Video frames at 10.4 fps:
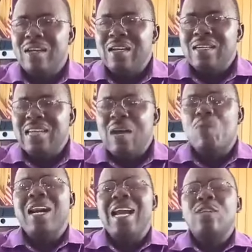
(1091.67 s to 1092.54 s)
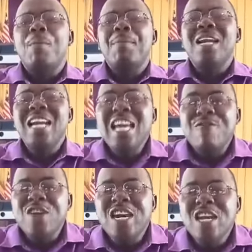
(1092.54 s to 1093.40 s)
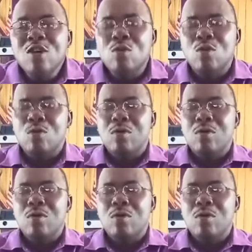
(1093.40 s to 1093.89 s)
That we'll learn to believe in you.